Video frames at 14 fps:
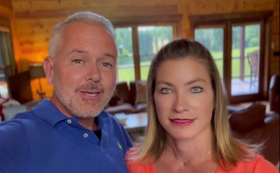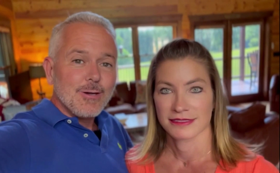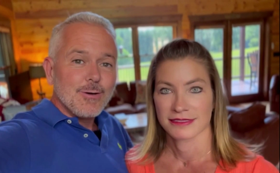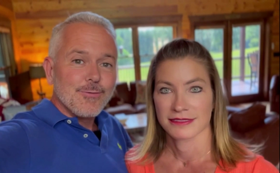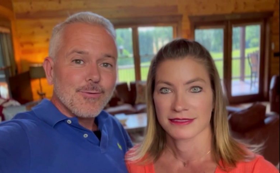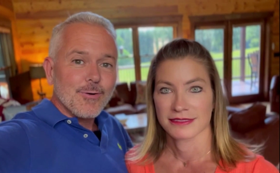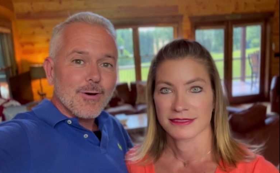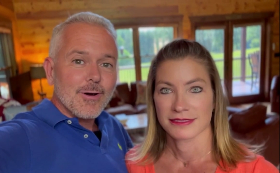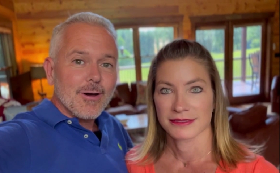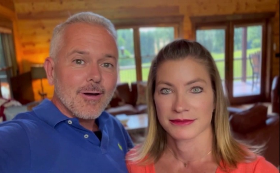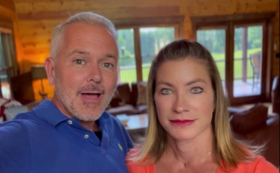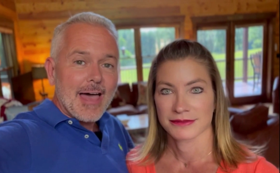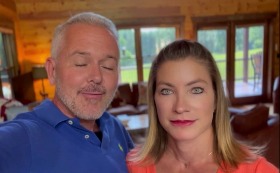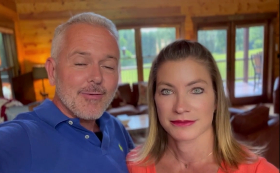Speaker 1: you
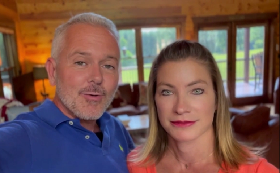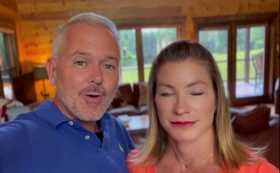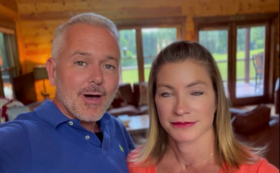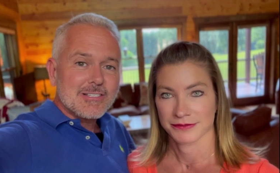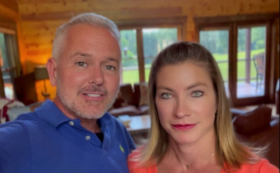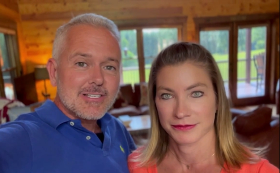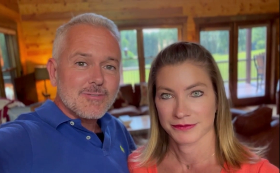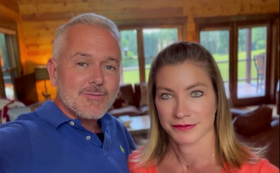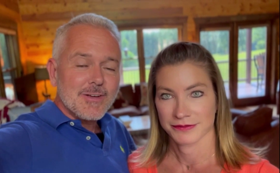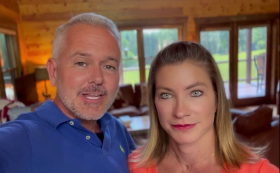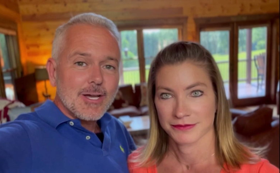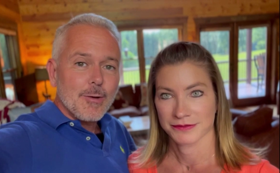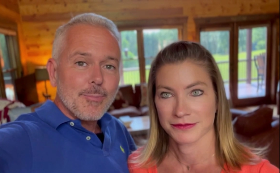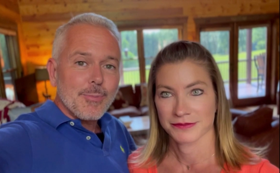for having watched this
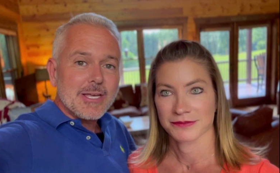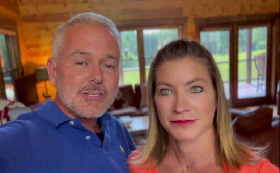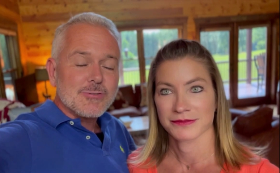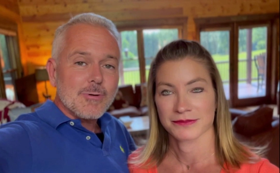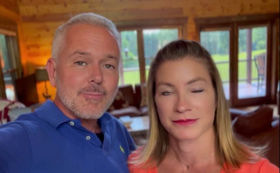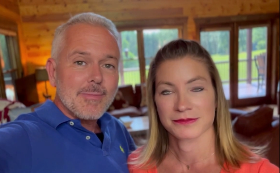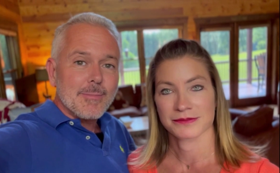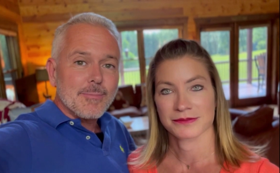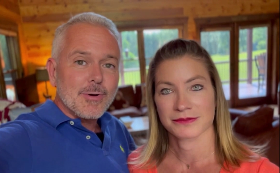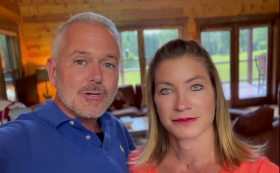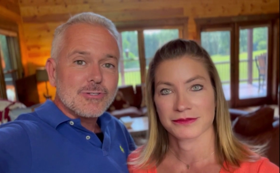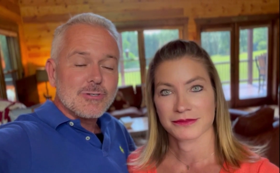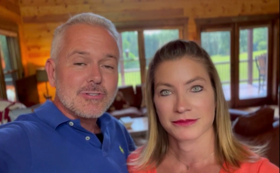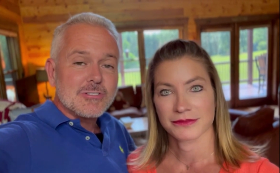video. Please remember
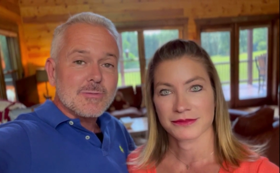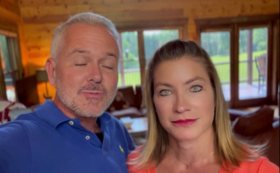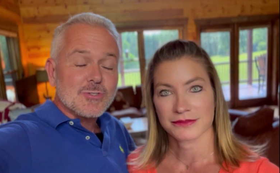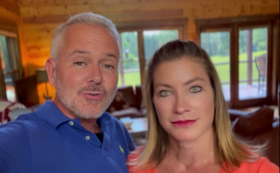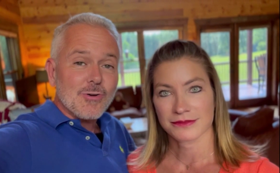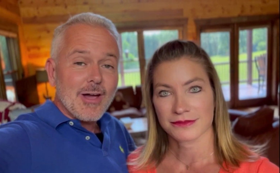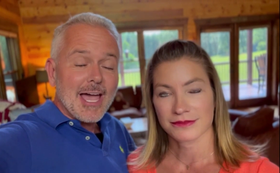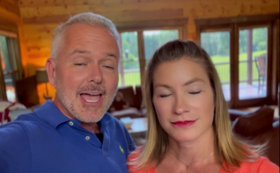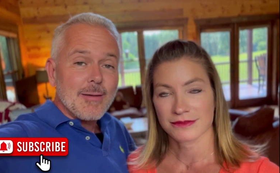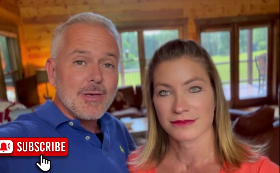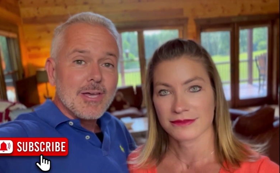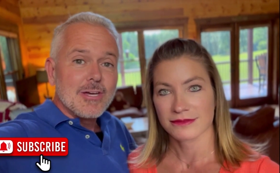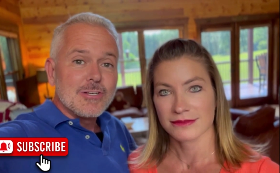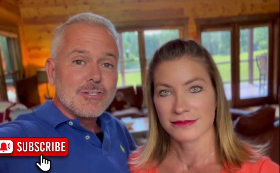to subscribe
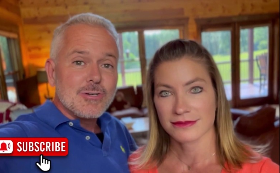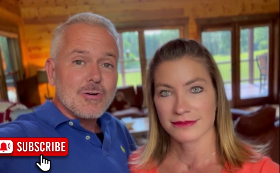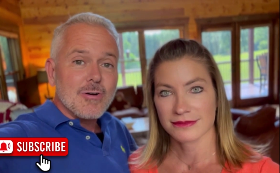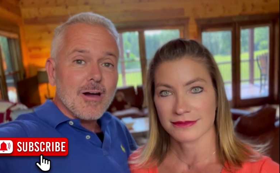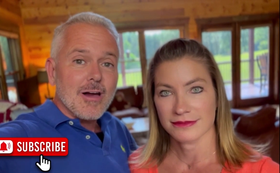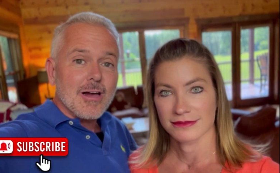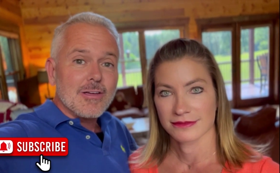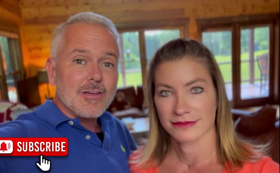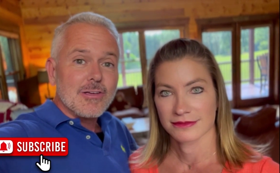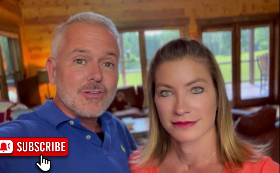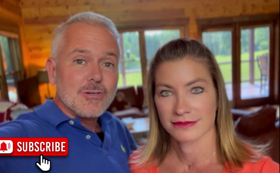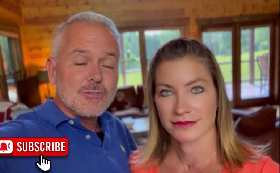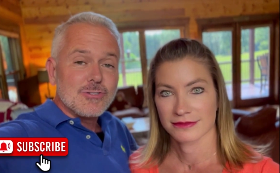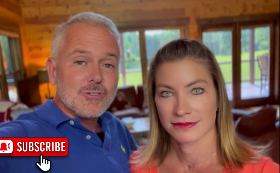to our
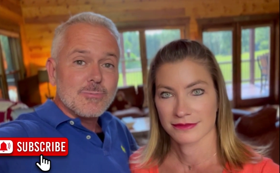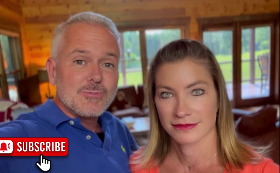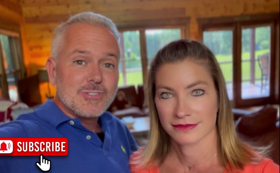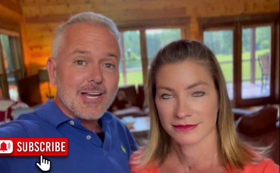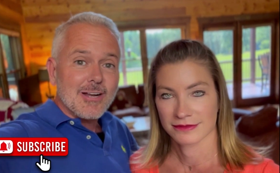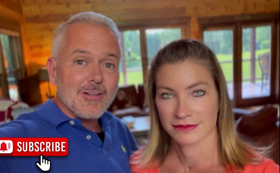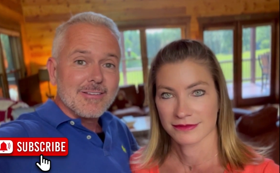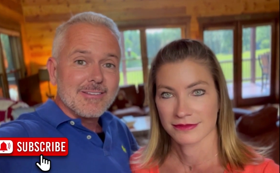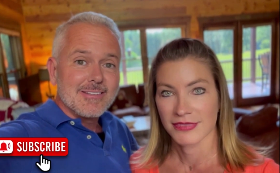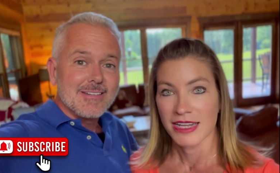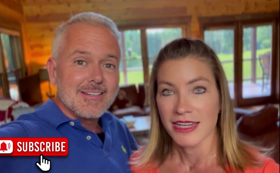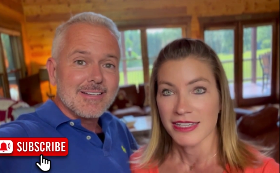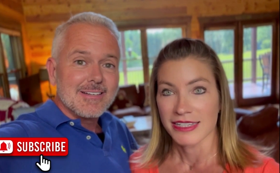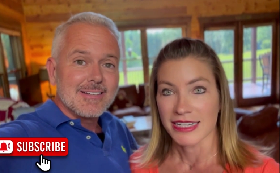YouTube channel.
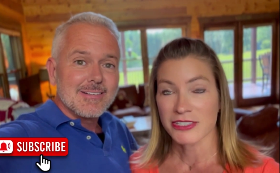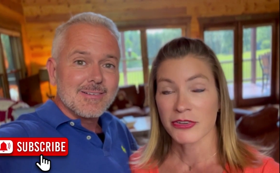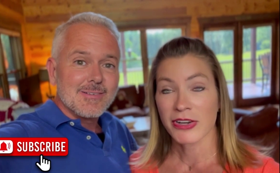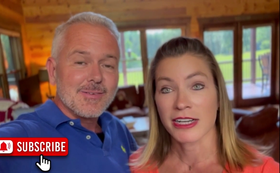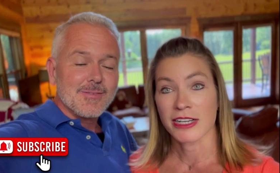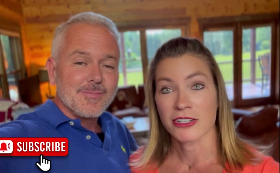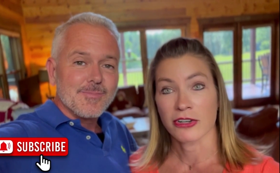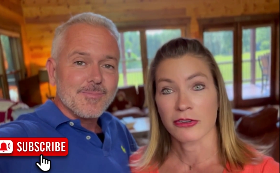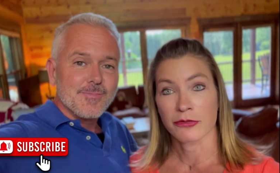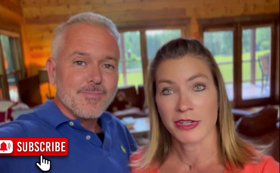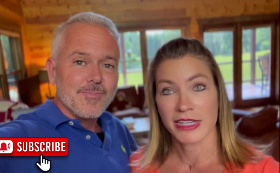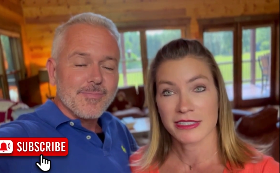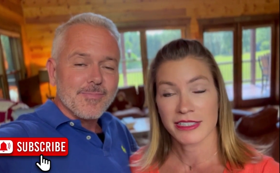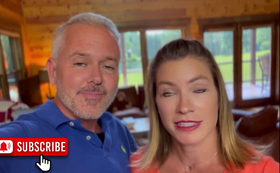
Speaker 2: That's right. And don't
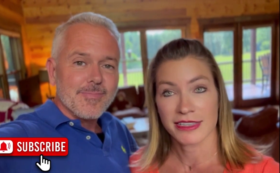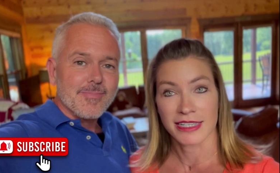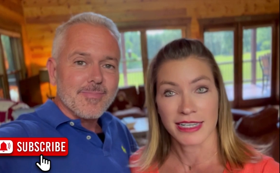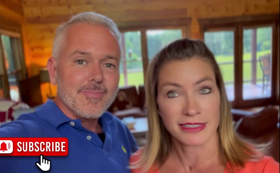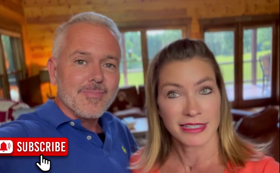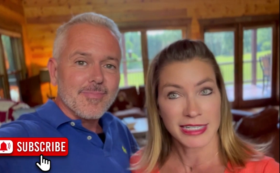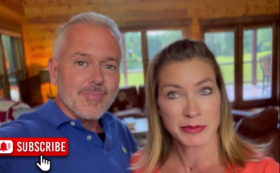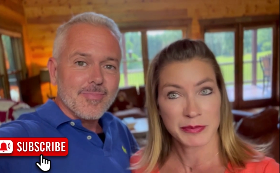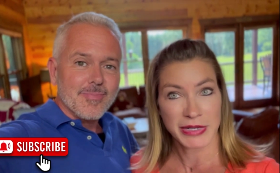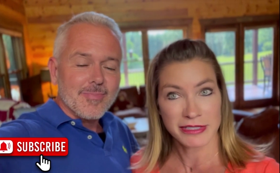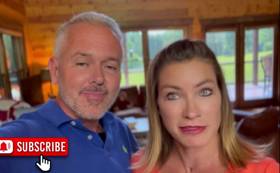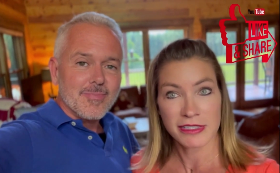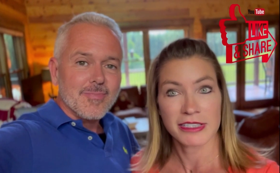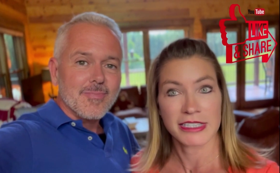forget to hit that like
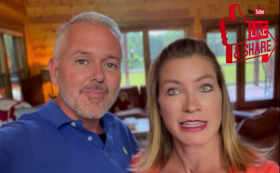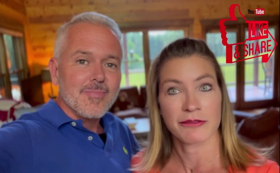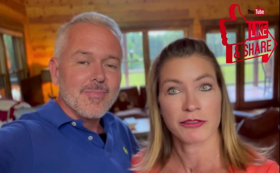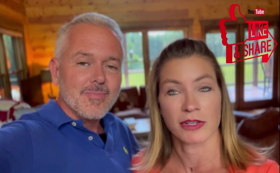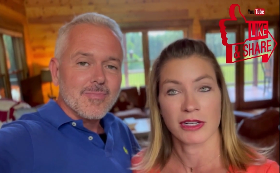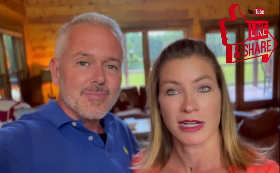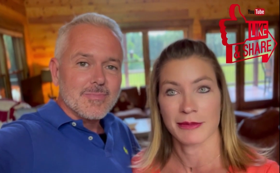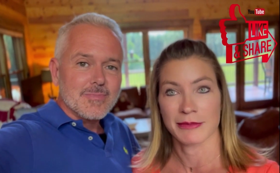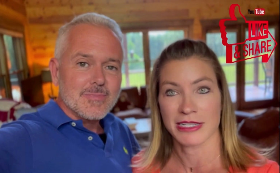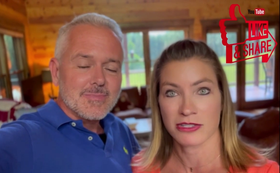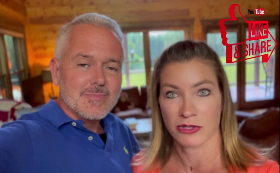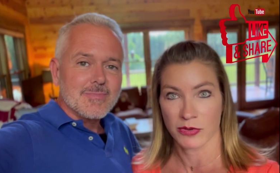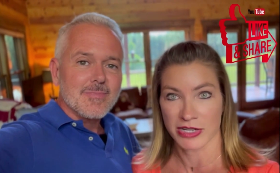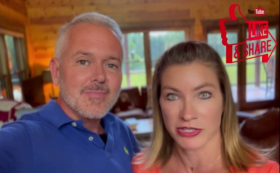button, leave your comments
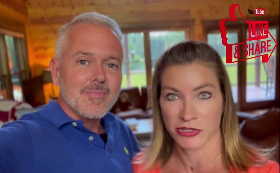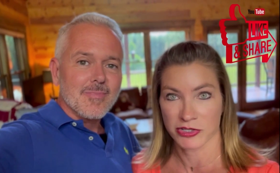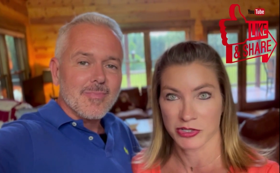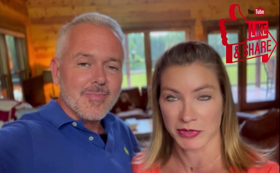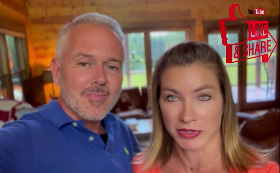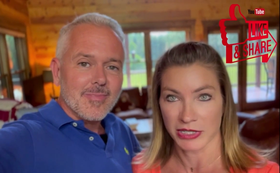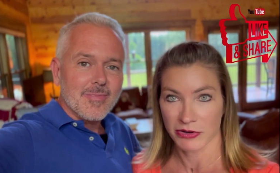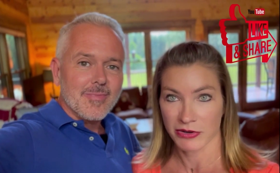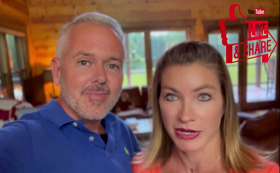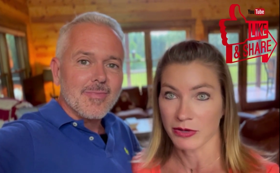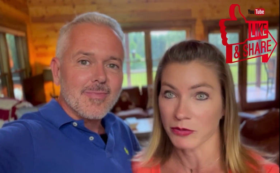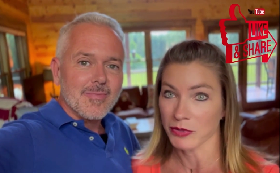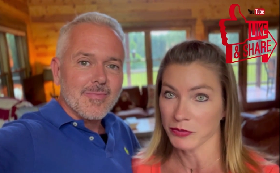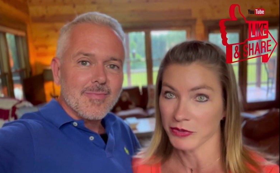and questions below, and
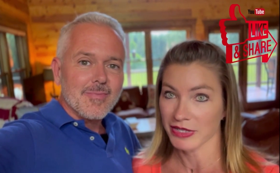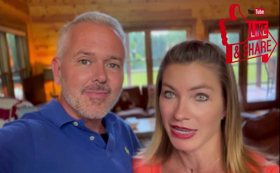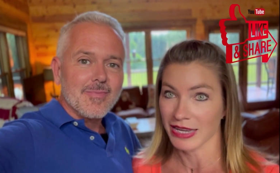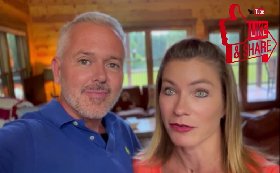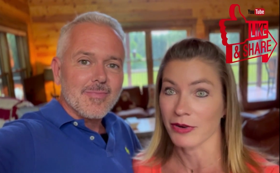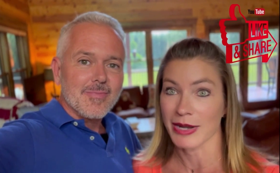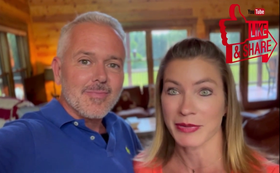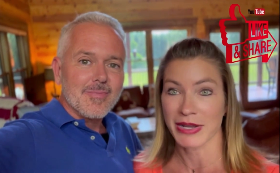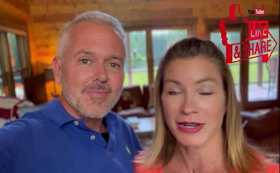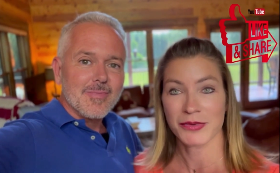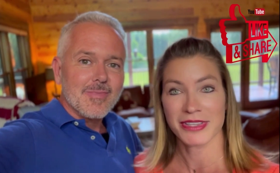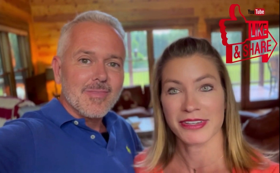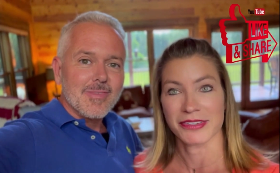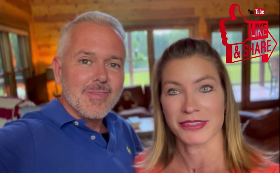we will get right back
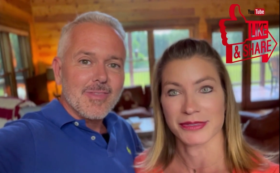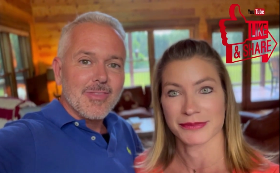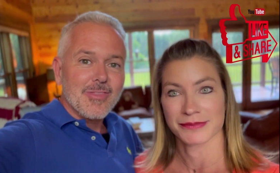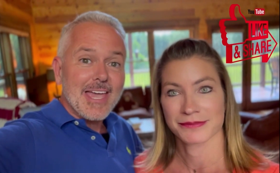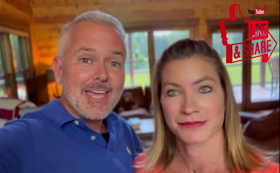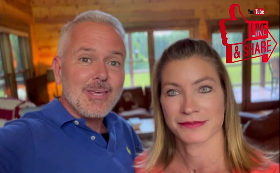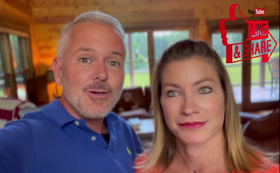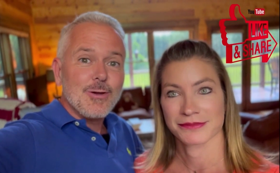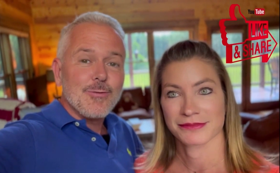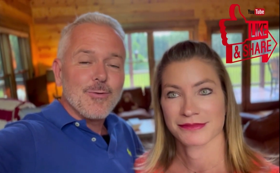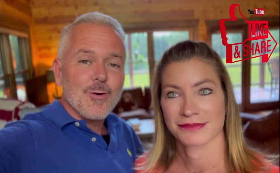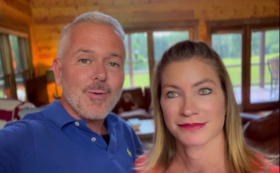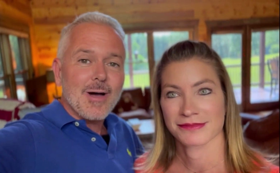with you.
Speaker 1: Thank you for